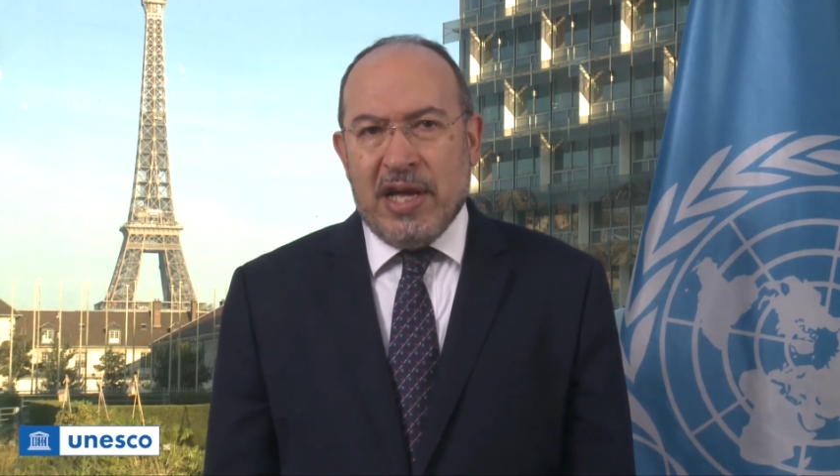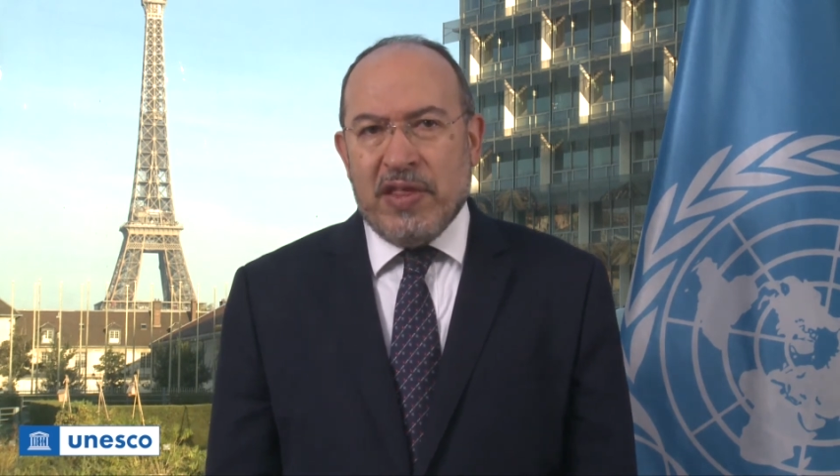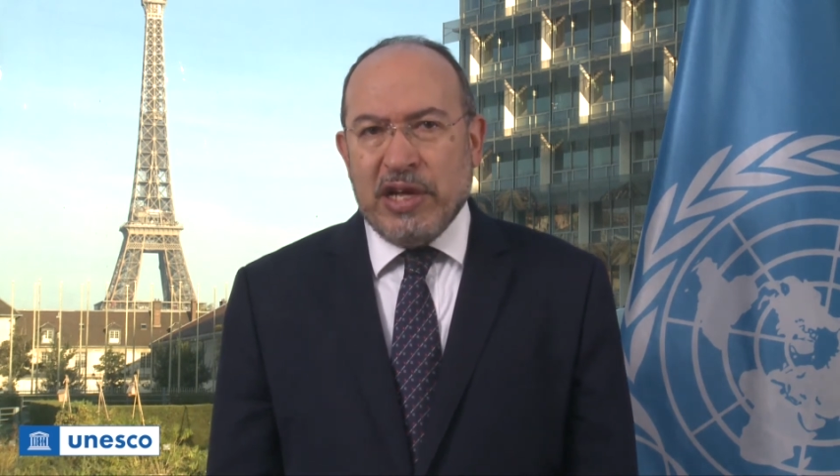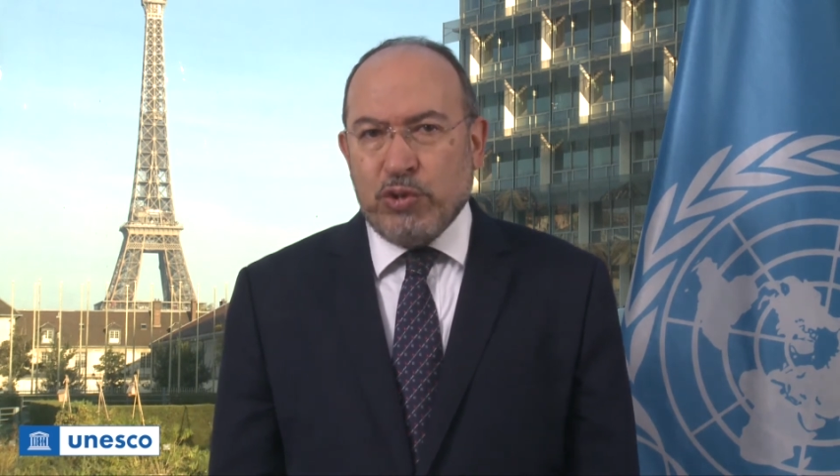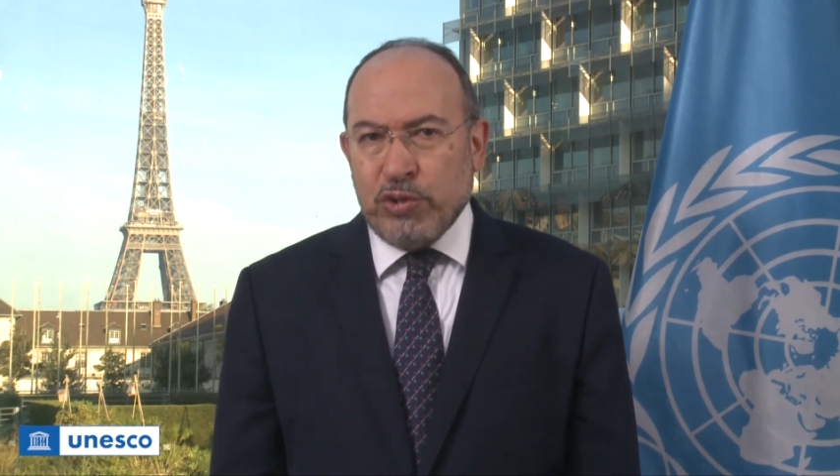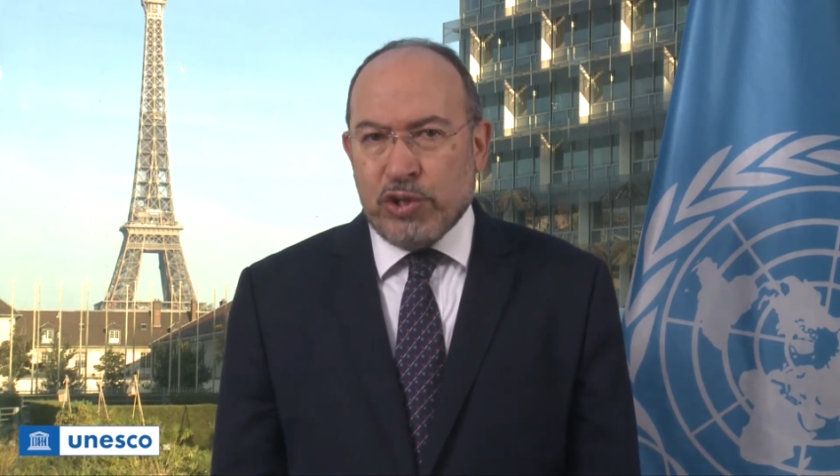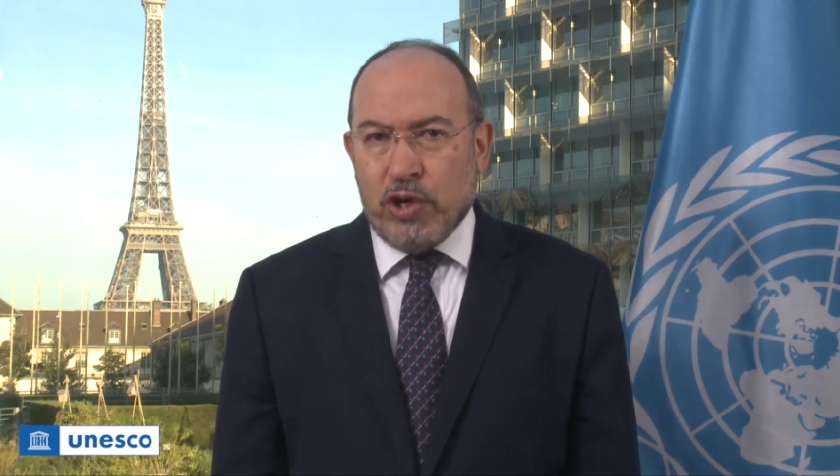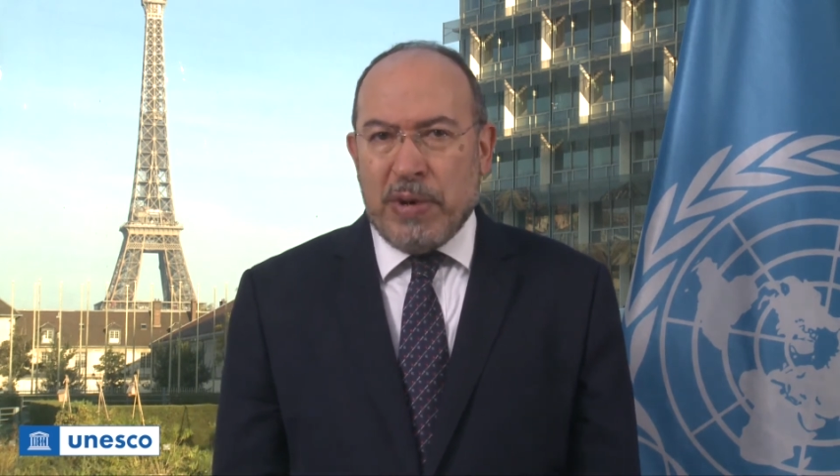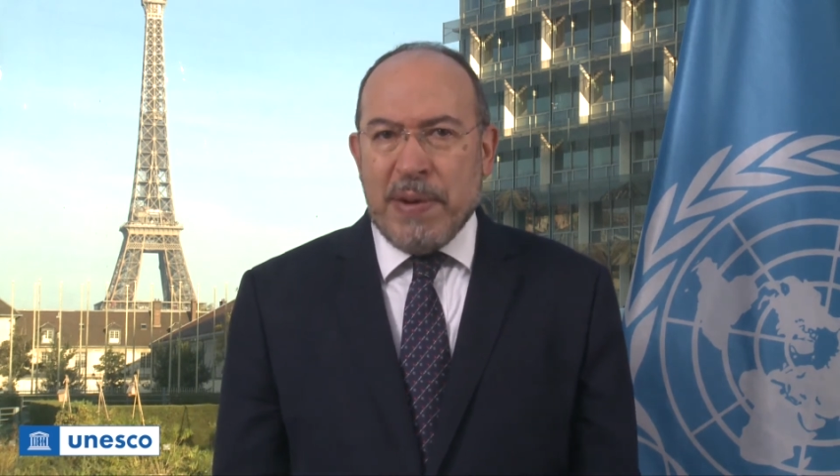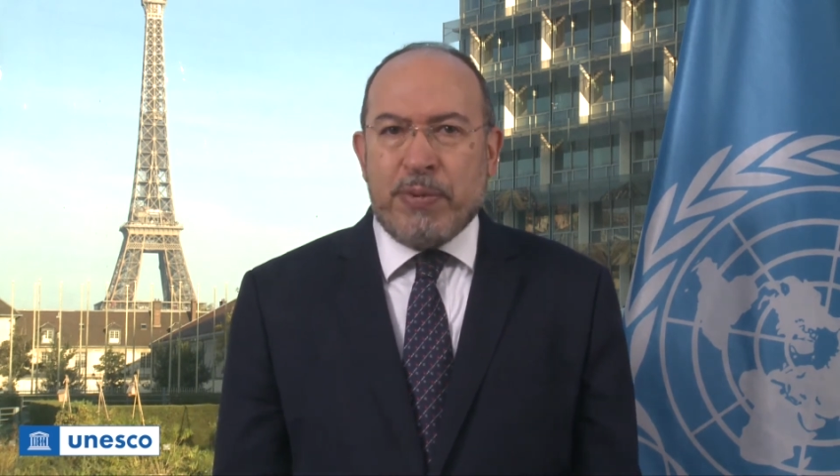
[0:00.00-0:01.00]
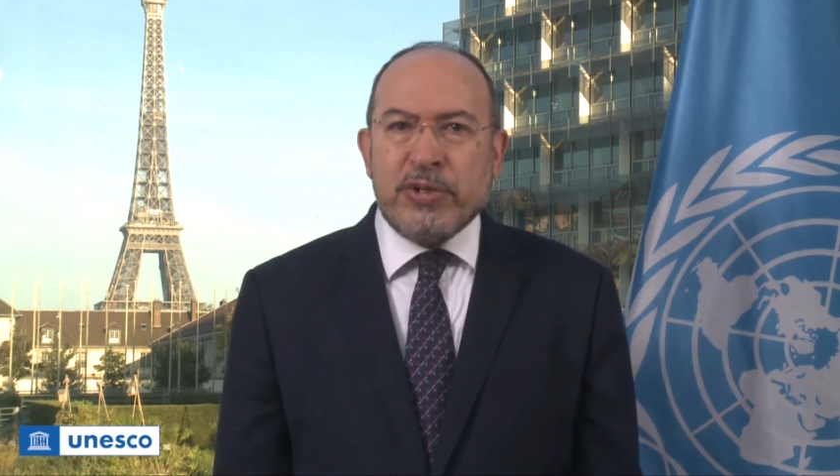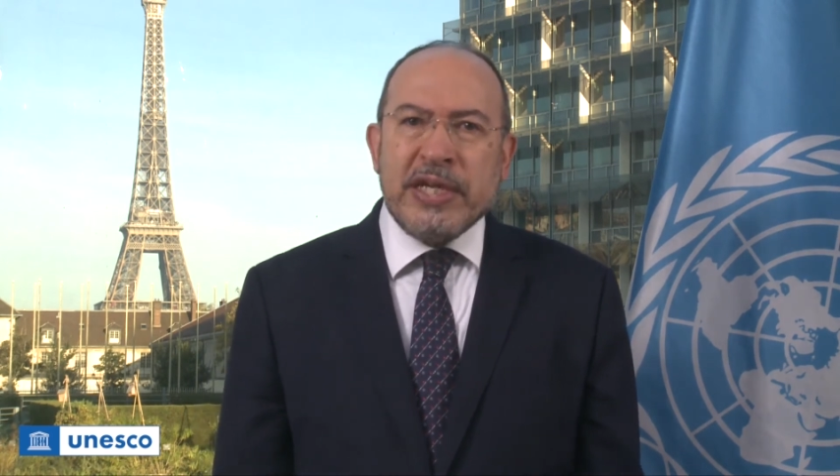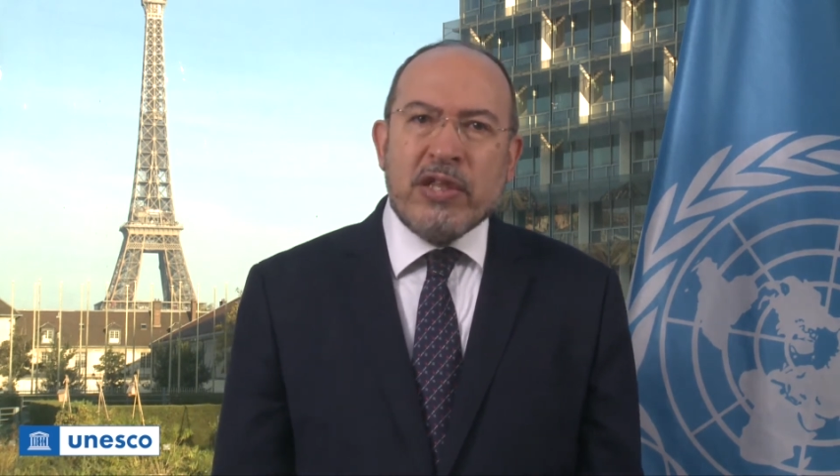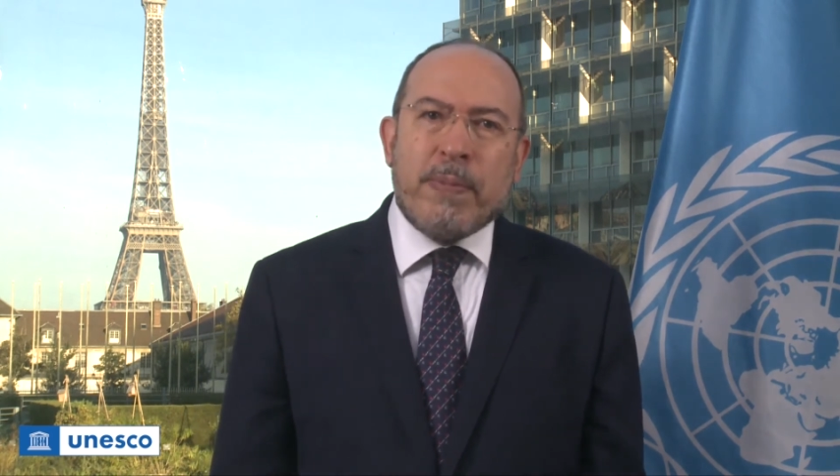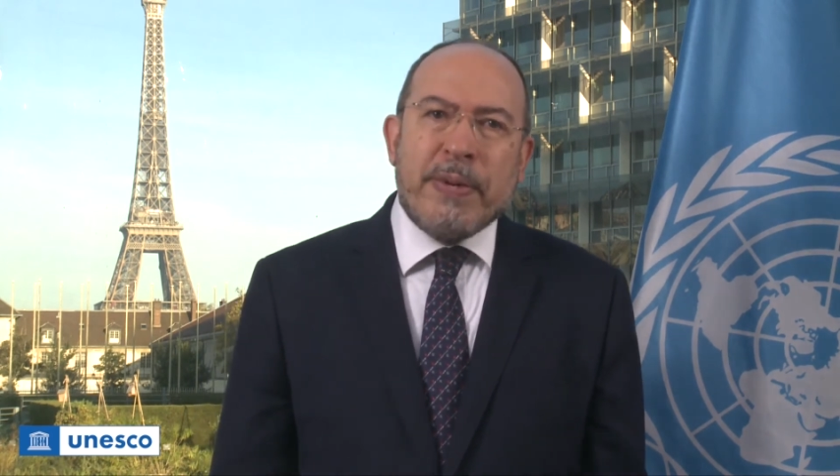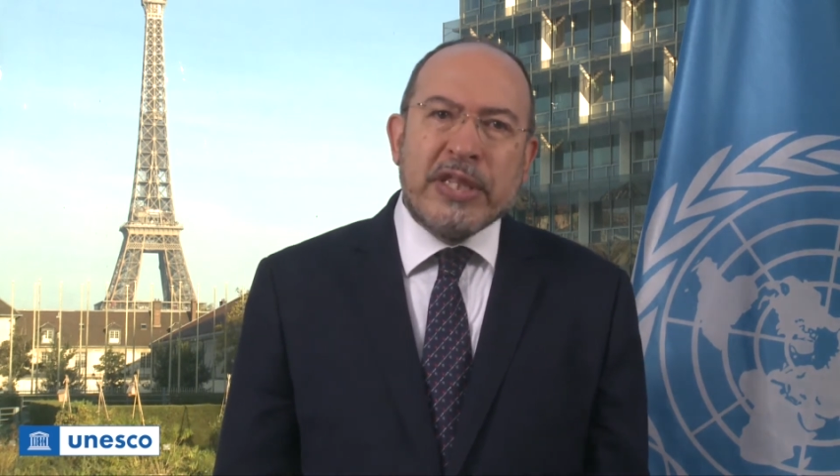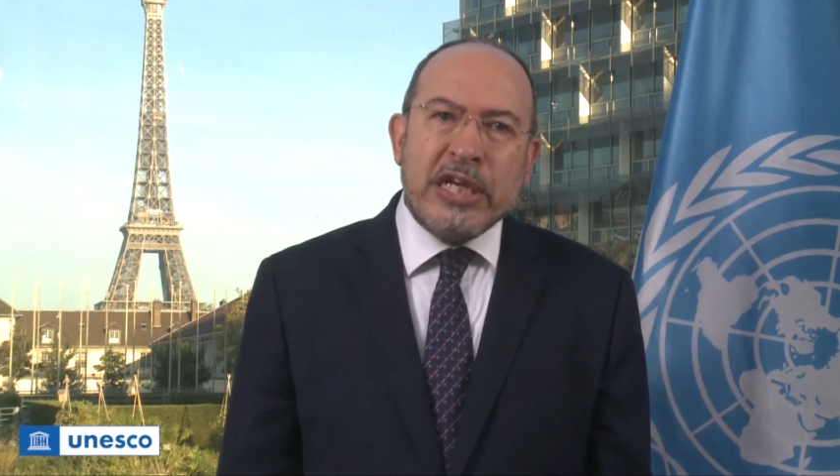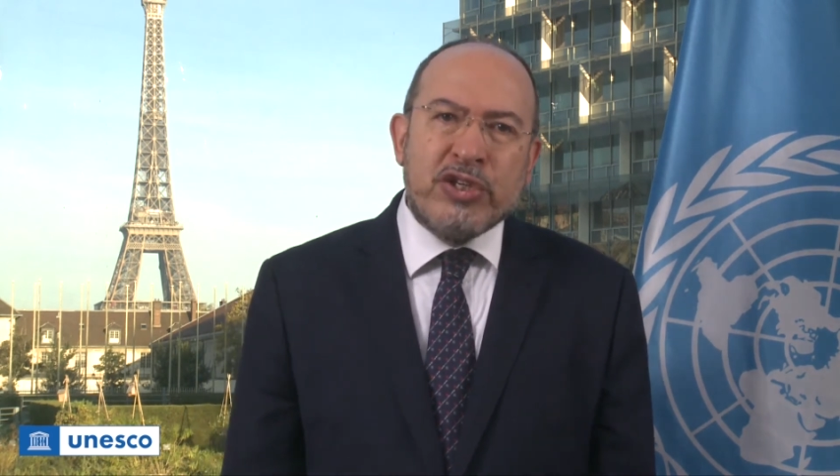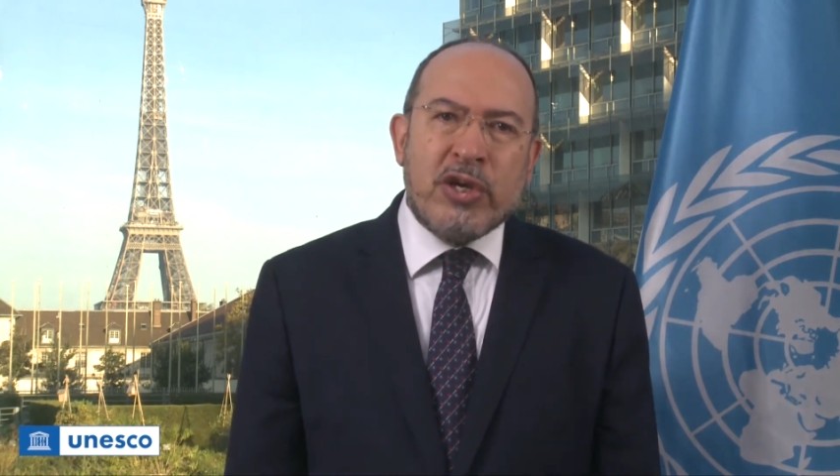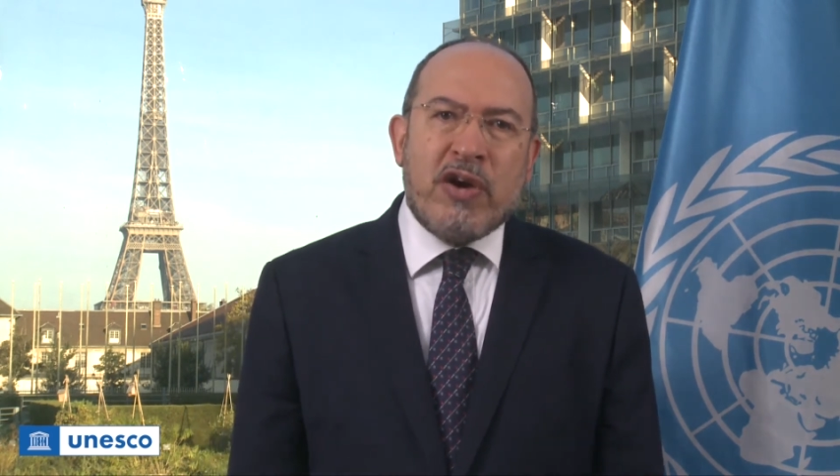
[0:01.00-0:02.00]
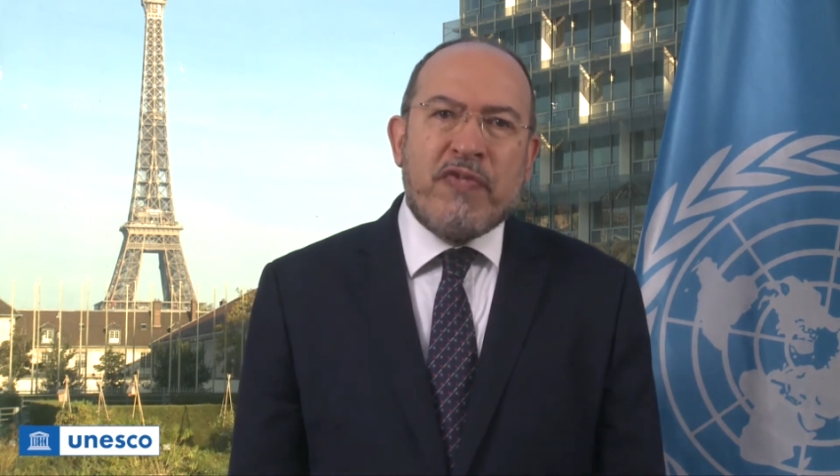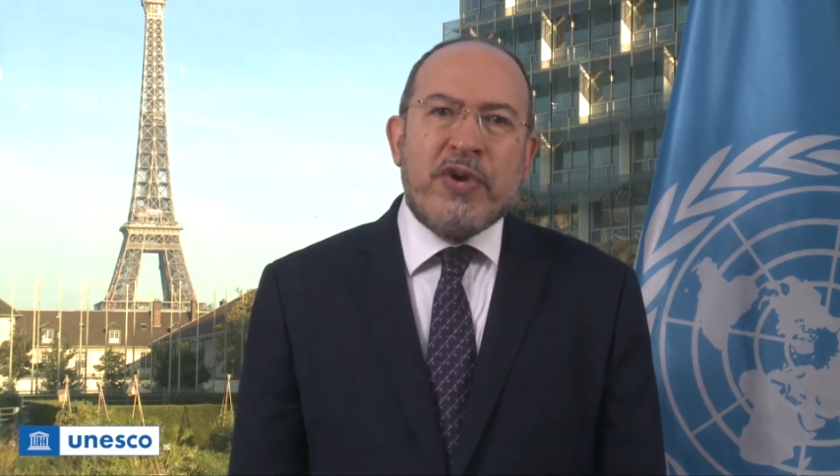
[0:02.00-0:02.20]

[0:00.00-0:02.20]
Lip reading: They do so by putting the potential of